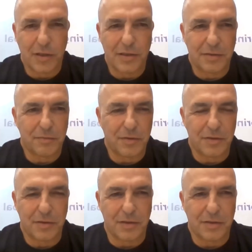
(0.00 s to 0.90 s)
is a
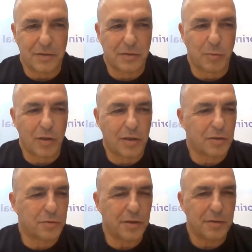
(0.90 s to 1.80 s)
small
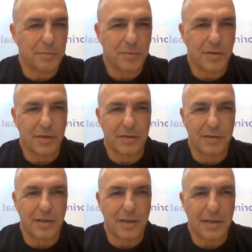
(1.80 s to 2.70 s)
country, is
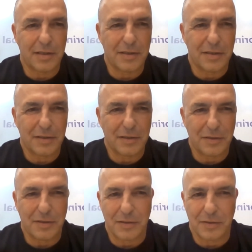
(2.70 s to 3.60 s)

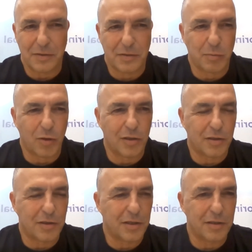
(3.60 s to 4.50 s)
smaller
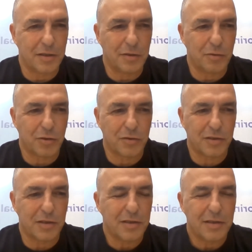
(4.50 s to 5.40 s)
than New Jersey,